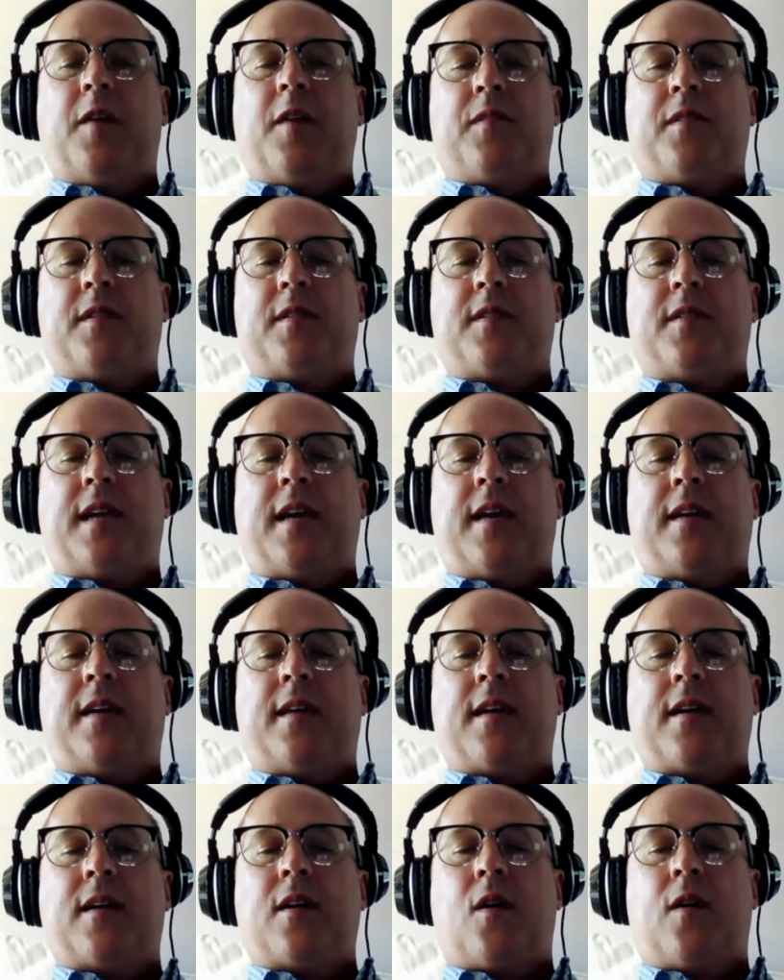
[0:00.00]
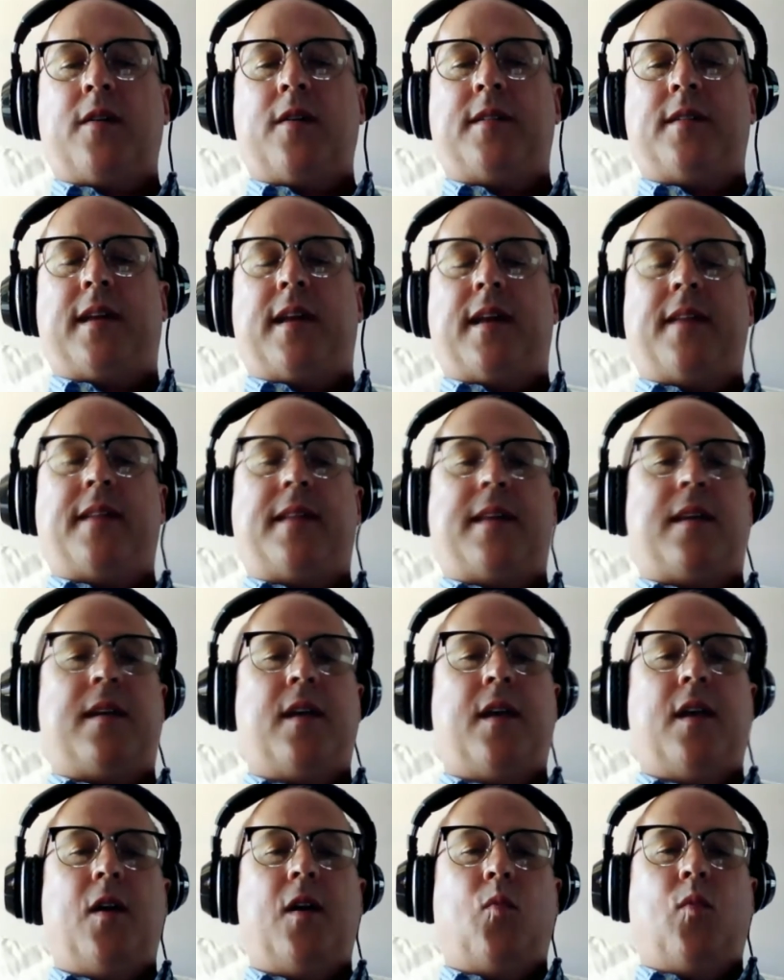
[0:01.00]
able to take that content, and
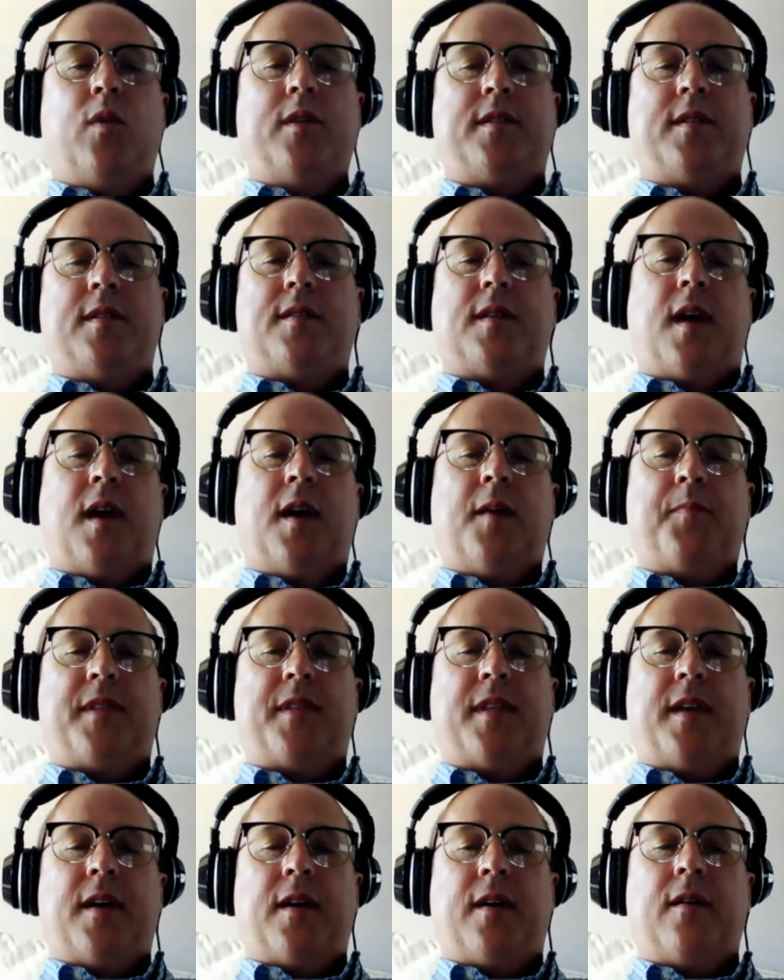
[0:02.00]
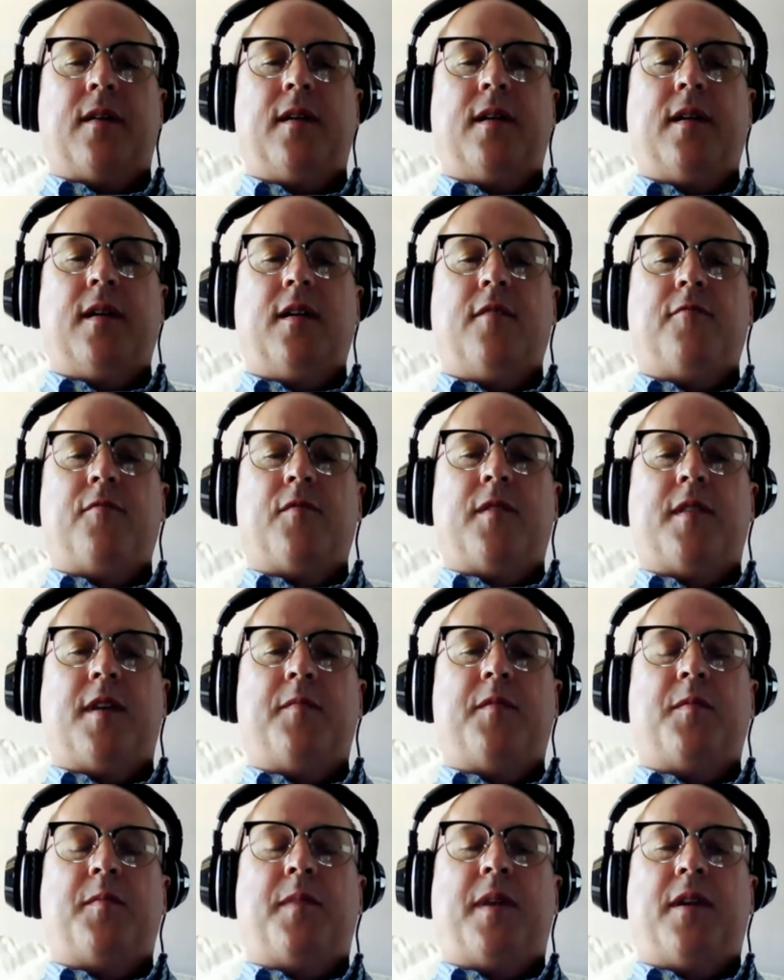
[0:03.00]
then once it's up there, for
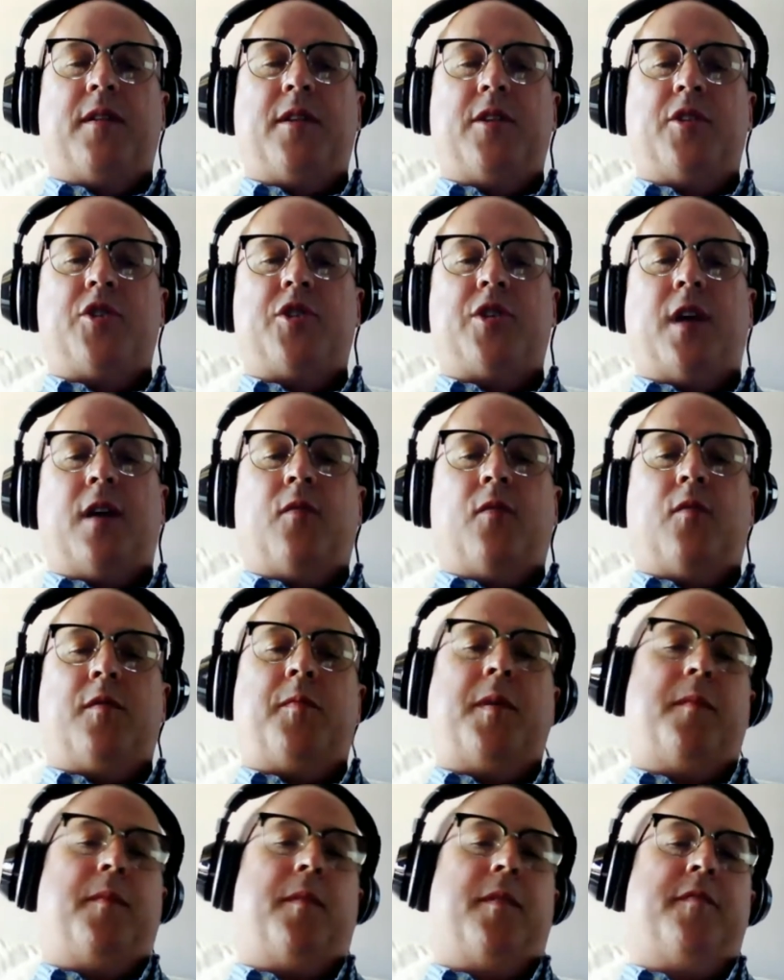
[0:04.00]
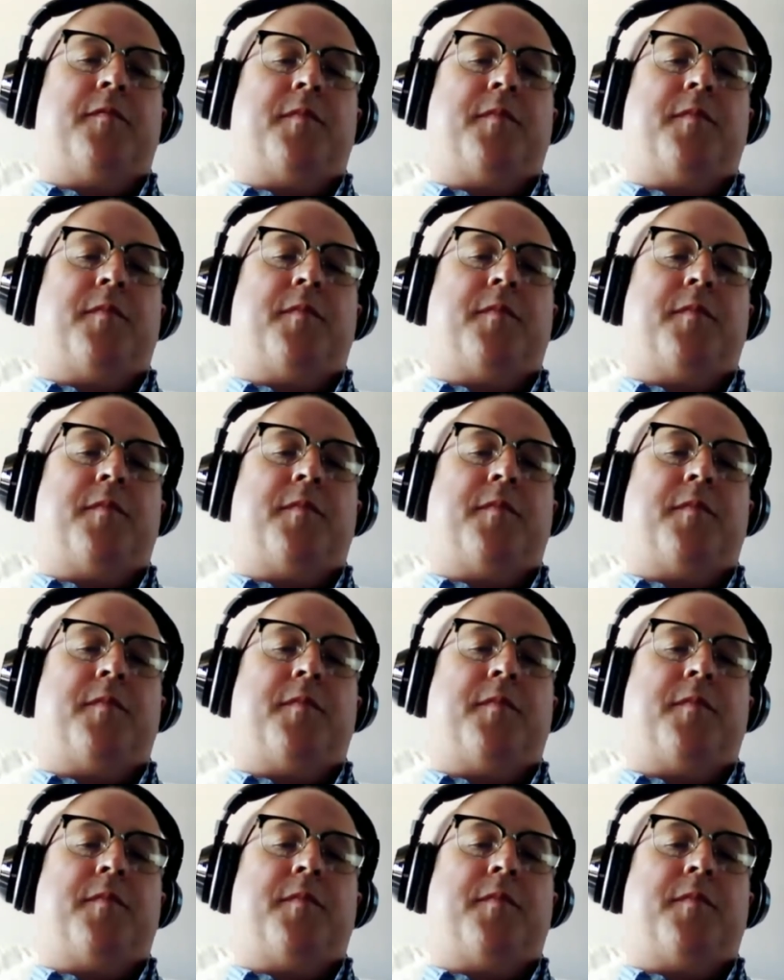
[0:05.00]
them to be able to share it with people.